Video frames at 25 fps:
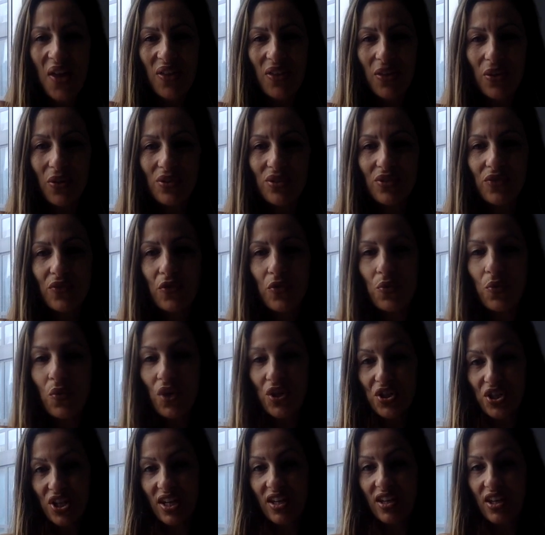those of you
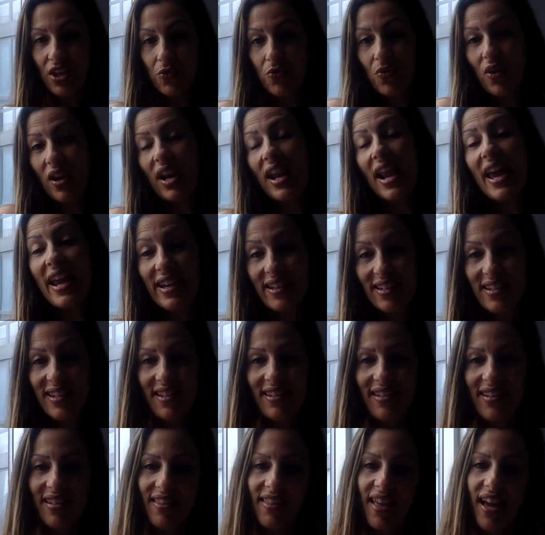watching can relate
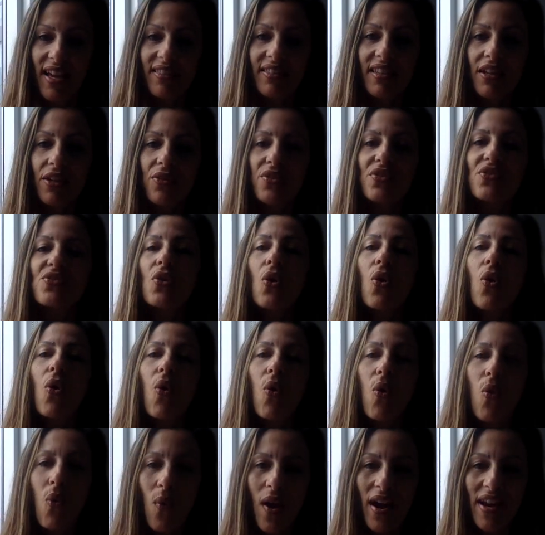to that. There is
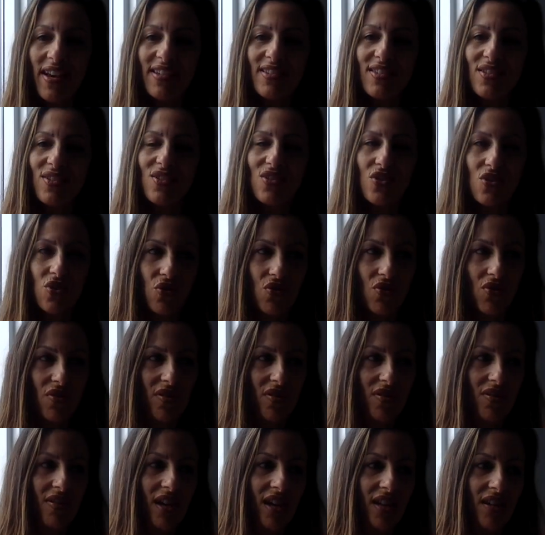always a
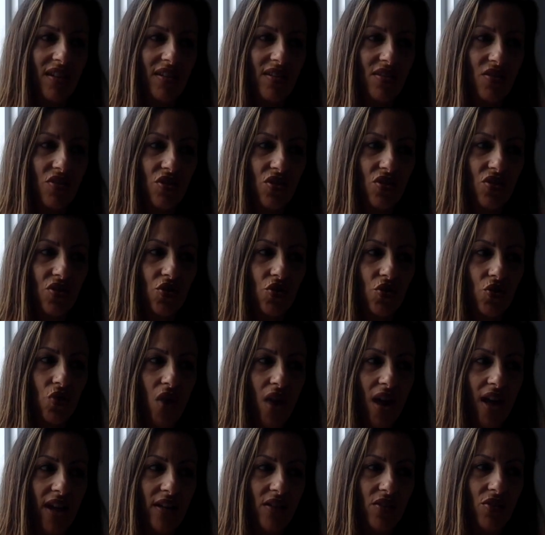student that is just
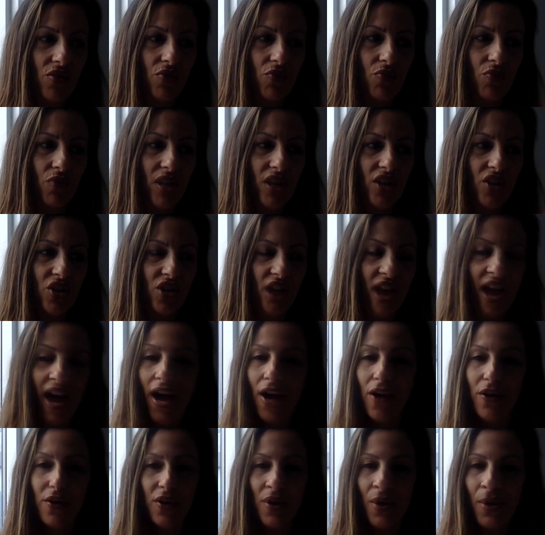trying to reach
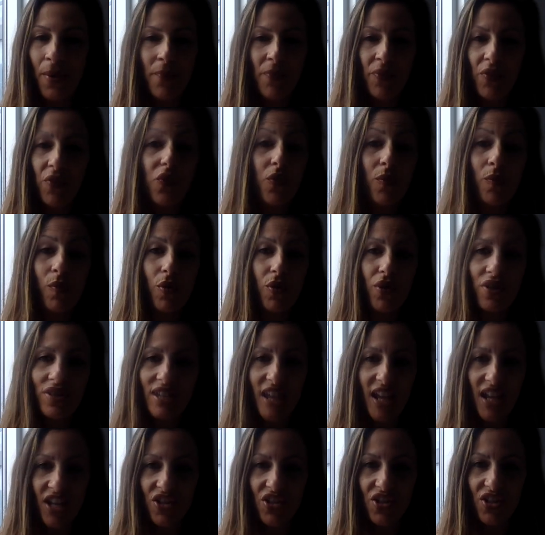out for more
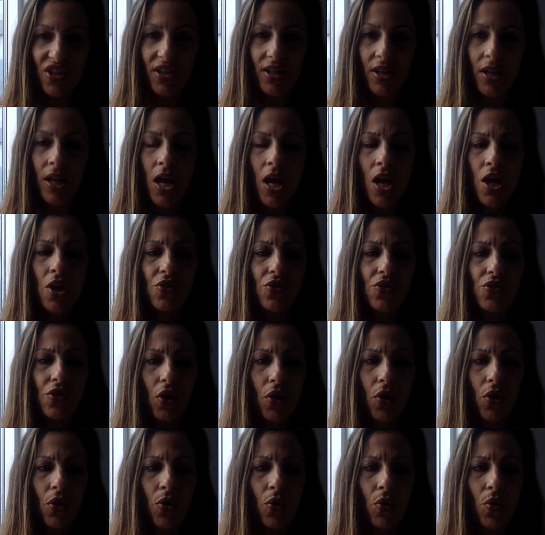attention.
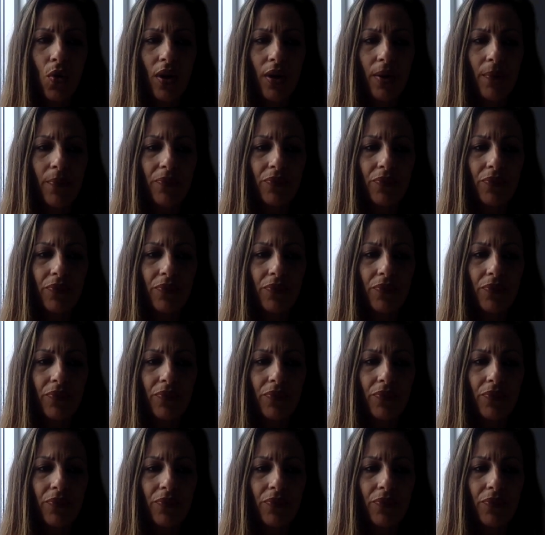So